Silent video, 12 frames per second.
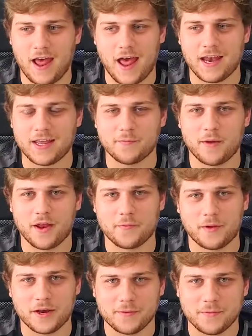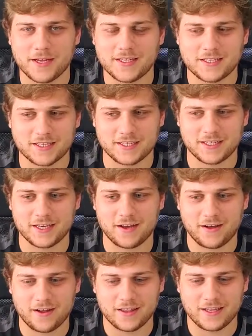any amount of money basically
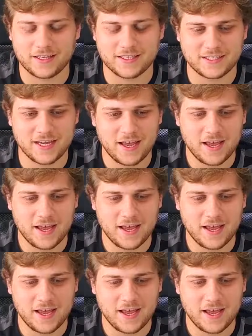on this.